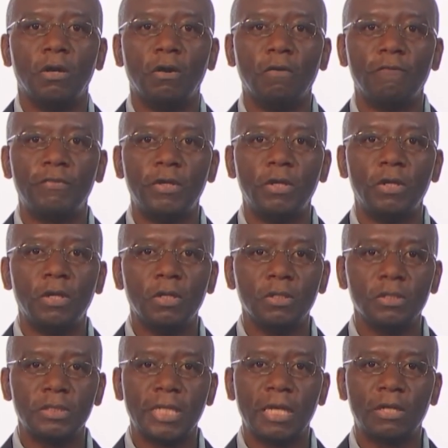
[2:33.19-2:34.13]
of the
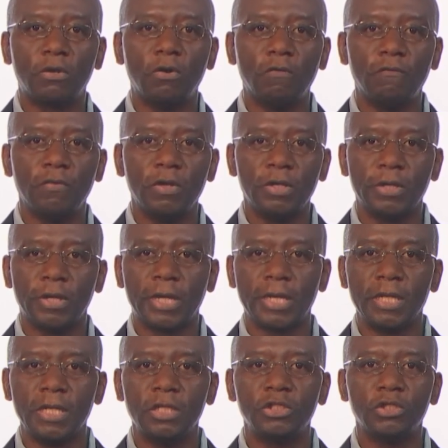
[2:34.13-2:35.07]
laws that govern the
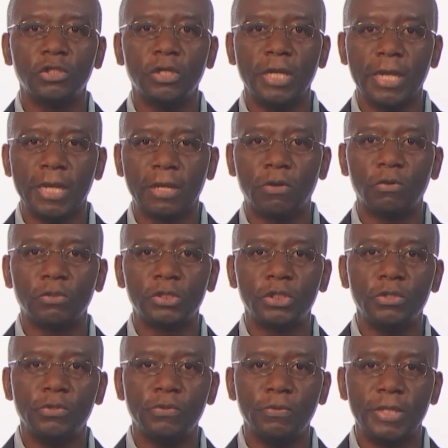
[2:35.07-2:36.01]
creation and
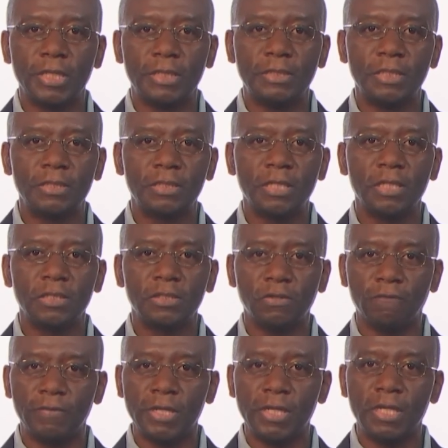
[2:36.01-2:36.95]
continued
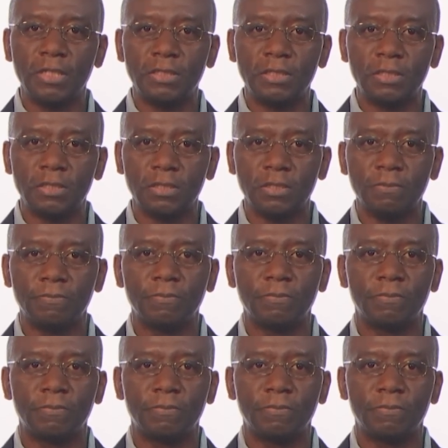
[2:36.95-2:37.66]
existence of the entity.